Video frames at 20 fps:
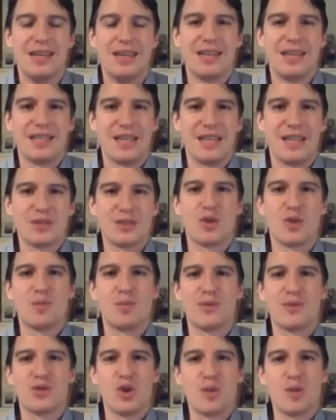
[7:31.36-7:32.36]
young
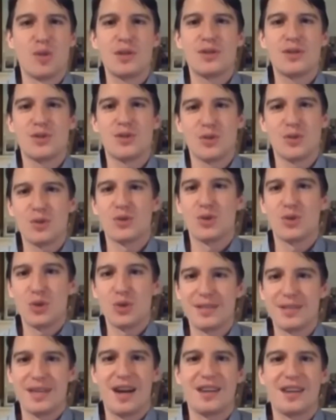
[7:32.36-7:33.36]
sommelier of Germany. So it was a
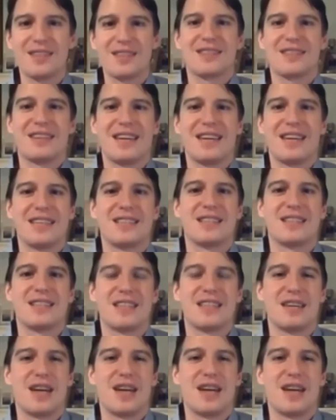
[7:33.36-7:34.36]
good start, and
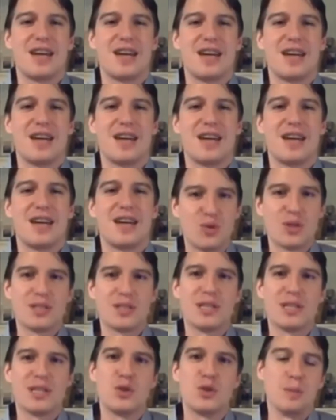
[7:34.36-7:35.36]
I was happy to
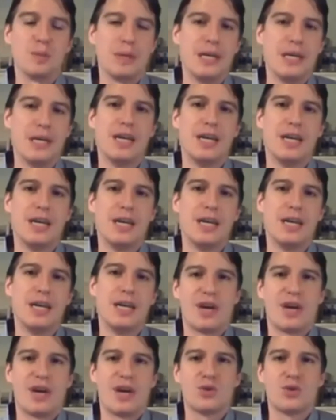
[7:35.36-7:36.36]
continue. So I
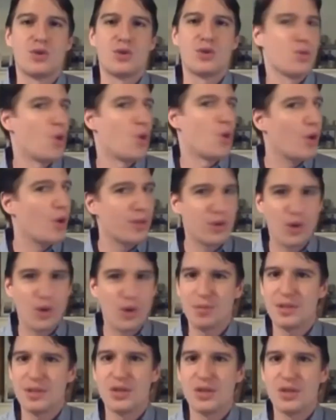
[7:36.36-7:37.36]
tried to do all the
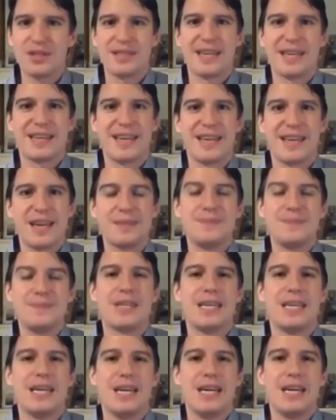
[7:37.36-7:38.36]
competitions I can.
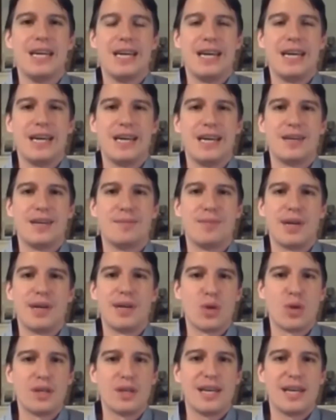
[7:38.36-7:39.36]
And
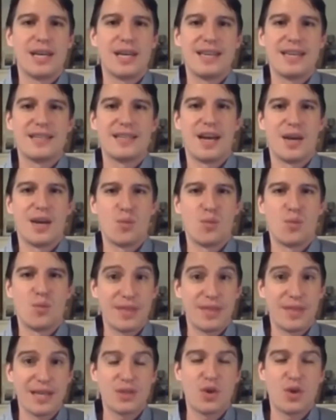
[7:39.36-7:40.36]
1 year later, I
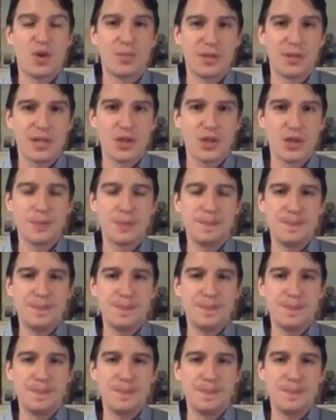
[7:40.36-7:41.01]
won that competition